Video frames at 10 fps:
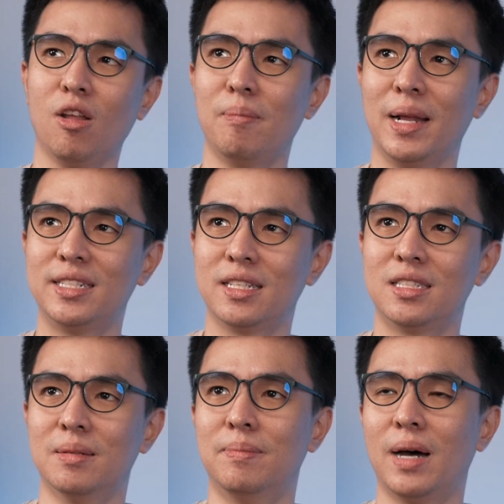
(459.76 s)
lot of
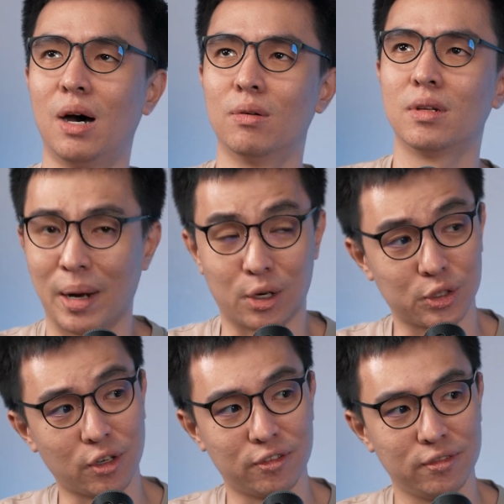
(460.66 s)
mentions about
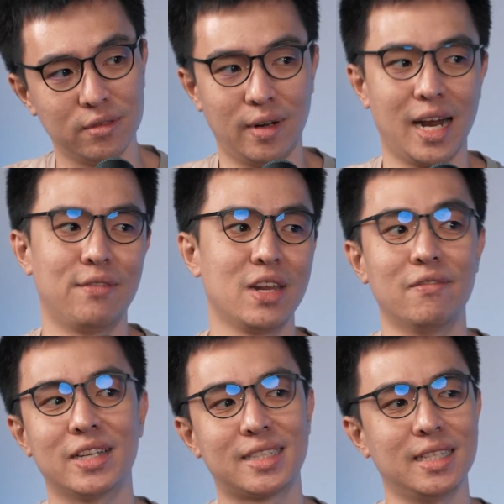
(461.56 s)
Microsoft, right, having
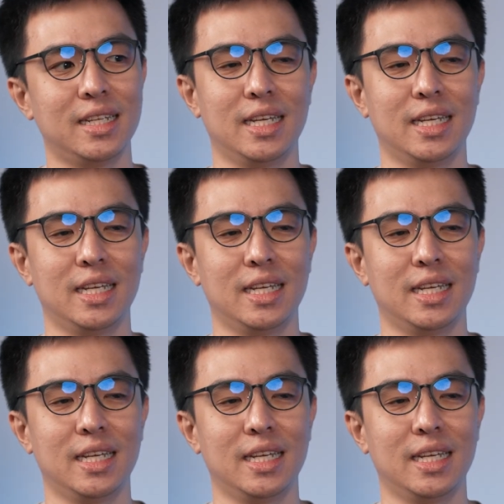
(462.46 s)
invested